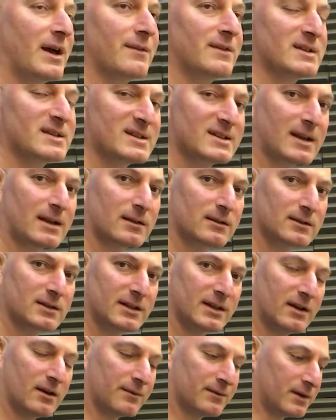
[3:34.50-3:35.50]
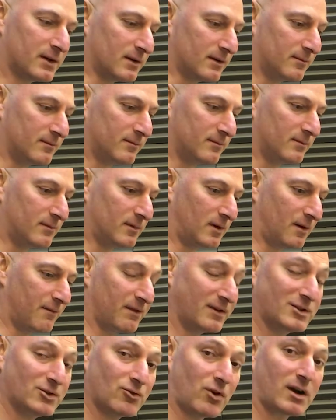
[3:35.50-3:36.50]
subtlety of a
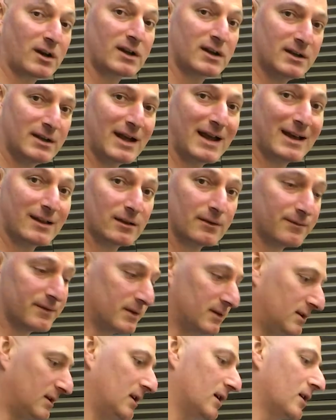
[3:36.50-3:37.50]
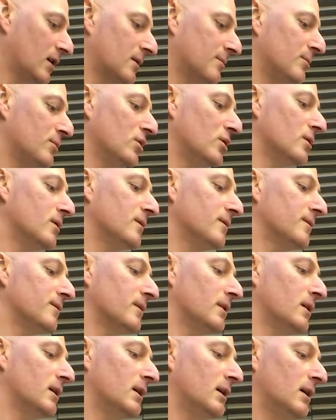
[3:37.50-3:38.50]
drunken elephant. You've got to move
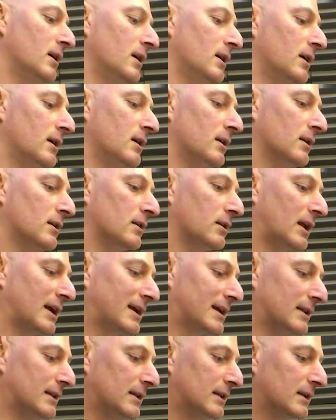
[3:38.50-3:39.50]
like a